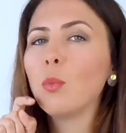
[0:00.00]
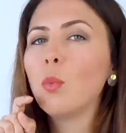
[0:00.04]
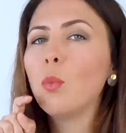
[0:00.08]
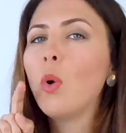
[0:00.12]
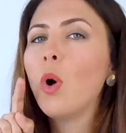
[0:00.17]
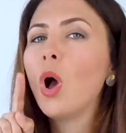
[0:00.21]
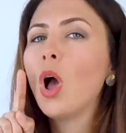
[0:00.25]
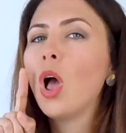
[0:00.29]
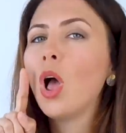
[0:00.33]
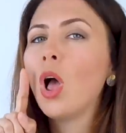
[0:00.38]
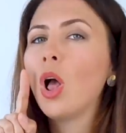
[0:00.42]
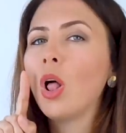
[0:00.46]

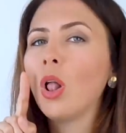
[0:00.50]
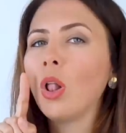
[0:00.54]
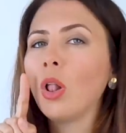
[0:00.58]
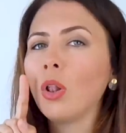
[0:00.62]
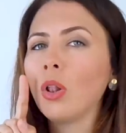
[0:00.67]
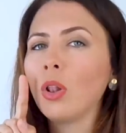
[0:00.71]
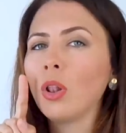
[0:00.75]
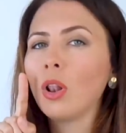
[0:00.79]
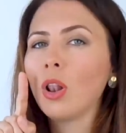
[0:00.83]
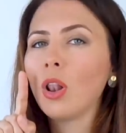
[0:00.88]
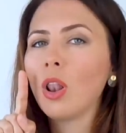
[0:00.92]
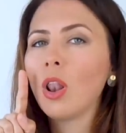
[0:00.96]

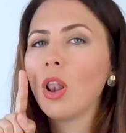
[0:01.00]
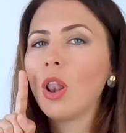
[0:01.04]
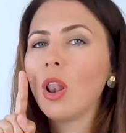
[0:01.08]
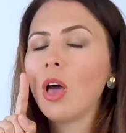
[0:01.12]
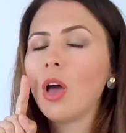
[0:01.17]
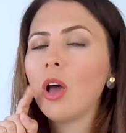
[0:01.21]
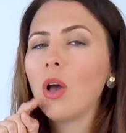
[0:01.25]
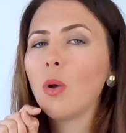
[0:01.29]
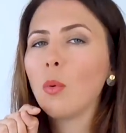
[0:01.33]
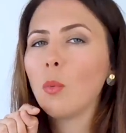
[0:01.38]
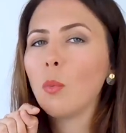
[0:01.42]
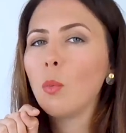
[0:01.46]
Whirl,
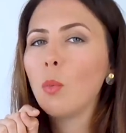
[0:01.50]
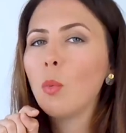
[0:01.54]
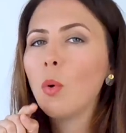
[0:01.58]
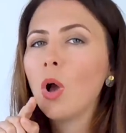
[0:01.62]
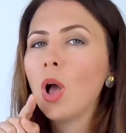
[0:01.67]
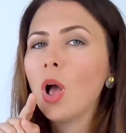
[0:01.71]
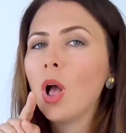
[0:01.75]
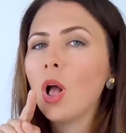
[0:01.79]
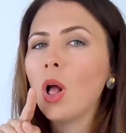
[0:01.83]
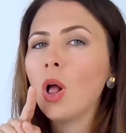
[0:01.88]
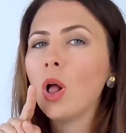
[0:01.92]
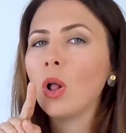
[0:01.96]

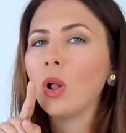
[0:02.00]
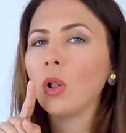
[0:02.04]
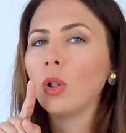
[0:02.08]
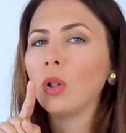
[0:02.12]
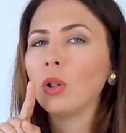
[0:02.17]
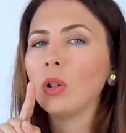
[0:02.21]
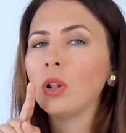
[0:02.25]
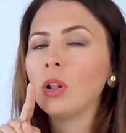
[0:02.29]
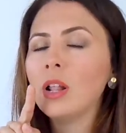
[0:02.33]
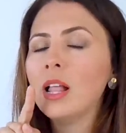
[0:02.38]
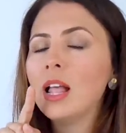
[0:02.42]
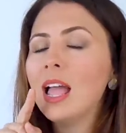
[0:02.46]

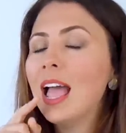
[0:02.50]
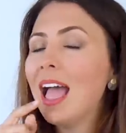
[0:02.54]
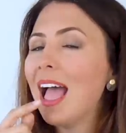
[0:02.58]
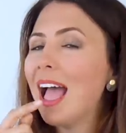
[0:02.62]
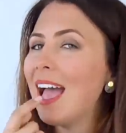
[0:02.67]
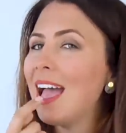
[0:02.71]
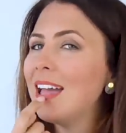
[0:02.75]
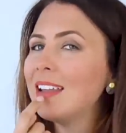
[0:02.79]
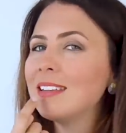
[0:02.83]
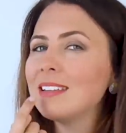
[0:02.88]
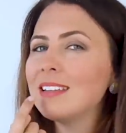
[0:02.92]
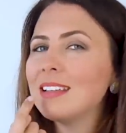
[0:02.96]
whirl.
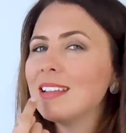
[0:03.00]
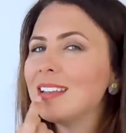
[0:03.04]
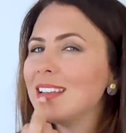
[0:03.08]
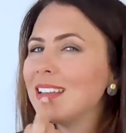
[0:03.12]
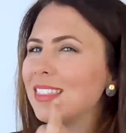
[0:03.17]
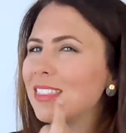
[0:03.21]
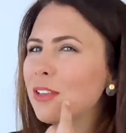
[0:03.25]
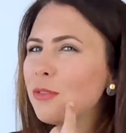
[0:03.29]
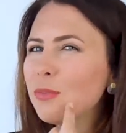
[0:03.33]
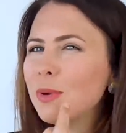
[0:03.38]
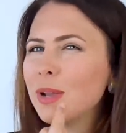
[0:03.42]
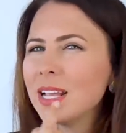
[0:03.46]
And
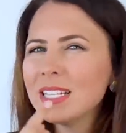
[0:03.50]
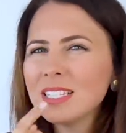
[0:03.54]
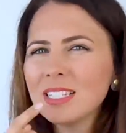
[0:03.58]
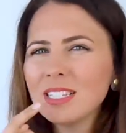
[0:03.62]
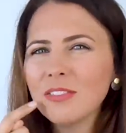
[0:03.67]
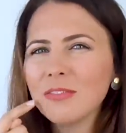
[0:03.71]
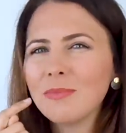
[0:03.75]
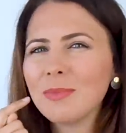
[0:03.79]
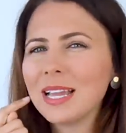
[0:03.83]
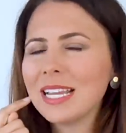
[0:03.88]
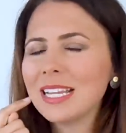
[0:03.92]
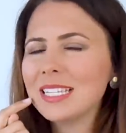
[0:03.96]
the
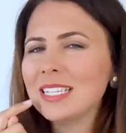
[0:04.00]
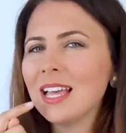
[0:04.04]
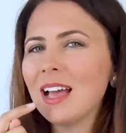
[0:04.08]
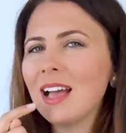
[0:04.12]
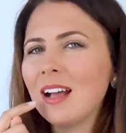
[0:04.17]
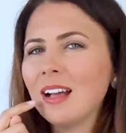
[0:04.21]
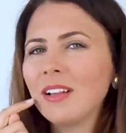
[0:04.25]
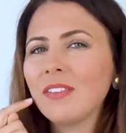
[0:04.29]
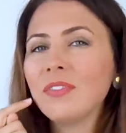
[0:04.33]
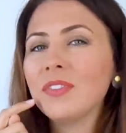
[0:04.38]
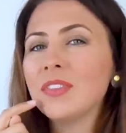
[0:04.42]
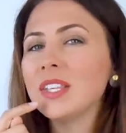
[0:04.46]
rest of my
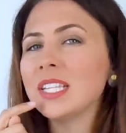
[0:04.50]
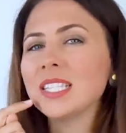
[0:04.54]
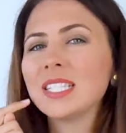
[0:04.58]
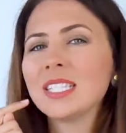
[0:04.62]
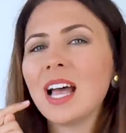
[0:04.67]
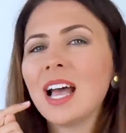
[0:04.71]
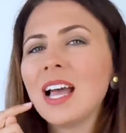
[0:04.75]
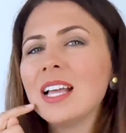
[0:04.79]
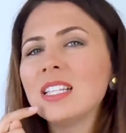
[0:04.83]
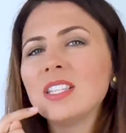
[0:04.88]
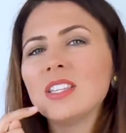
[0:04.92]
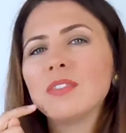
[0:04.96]
tongue, the
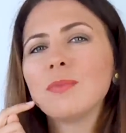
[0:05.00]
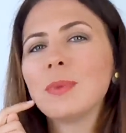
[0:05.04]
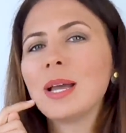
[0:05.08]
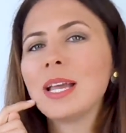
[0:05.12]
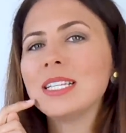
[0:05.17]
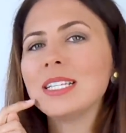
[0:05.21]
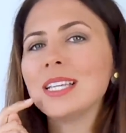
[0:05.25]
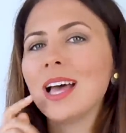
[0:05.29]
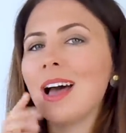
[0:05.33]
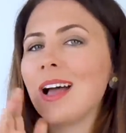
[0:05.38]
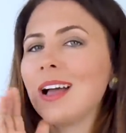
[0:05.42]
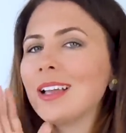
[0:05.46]
sides of
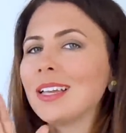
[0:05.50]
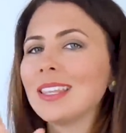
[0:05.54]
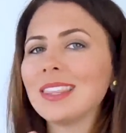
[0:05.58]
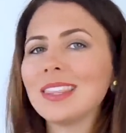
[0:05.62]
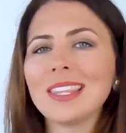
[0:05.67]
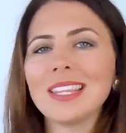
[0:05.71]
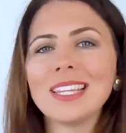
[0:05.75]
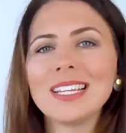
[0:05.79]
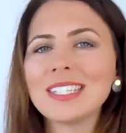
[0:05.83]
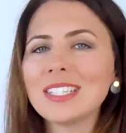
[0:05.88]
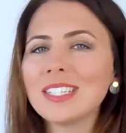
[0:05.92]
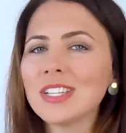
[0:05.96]
my
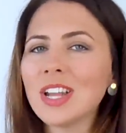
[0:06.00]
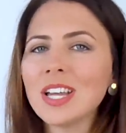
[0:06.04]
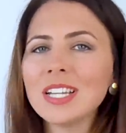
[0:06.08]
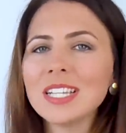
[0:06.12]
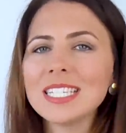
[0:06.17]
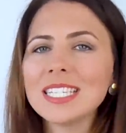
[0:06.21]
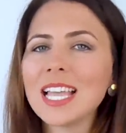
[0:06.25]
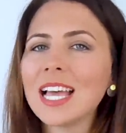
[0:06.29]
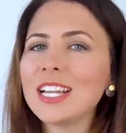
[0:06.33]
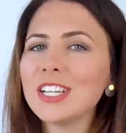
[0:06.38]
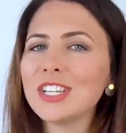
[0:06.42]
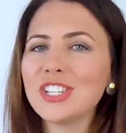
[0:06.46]
tongue, it's
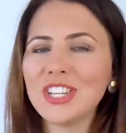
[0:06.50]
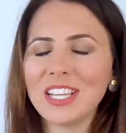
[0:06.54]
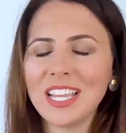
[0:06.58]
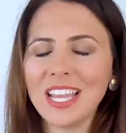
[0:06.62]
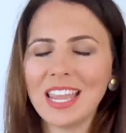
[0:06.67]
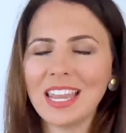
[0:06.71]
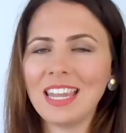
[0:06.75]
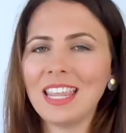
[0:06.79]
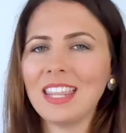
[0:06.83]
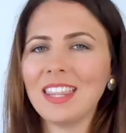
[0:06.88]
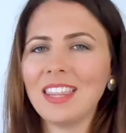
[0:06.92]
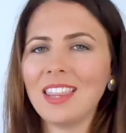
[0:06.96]
not
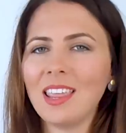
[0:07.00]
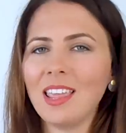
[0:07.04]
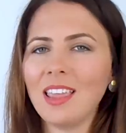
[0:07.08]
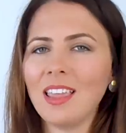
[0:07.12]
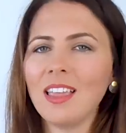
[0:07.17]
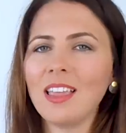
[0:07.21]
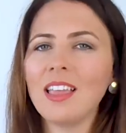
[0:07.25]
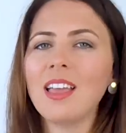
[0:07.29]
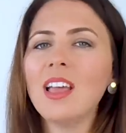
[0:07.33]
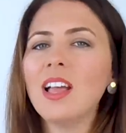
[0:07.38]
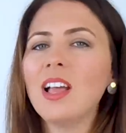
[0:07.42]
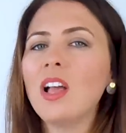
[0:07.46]
touching
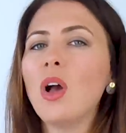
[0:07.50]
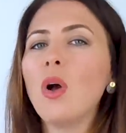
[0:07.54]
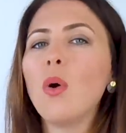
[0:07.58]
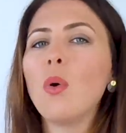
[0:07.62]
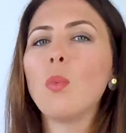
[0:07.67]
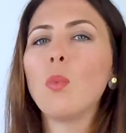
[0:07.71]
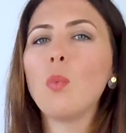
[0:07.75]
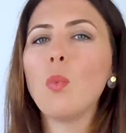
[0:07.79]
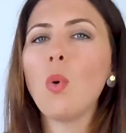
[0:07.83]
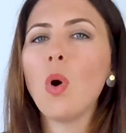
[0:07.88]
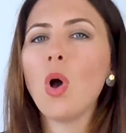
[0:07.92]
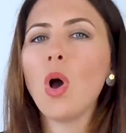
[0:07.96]
anything.
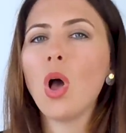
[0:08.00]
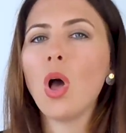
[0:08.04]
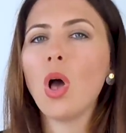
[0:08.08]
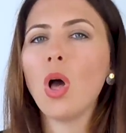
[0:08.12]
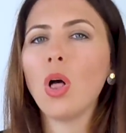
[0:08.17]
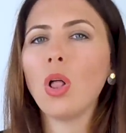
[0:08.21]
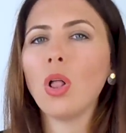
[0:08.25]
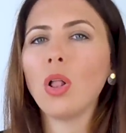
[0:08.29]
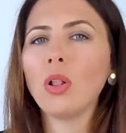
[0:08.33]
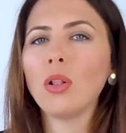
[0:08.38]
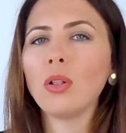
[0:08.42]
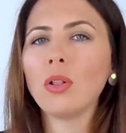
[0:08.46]

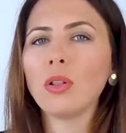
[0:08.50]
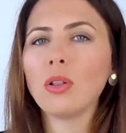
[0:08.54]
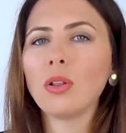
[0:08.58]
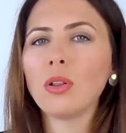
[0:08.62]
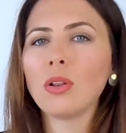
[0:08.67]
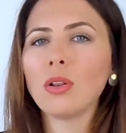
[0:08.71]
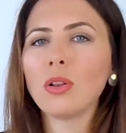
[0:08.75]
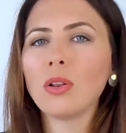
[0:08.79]
Whirl.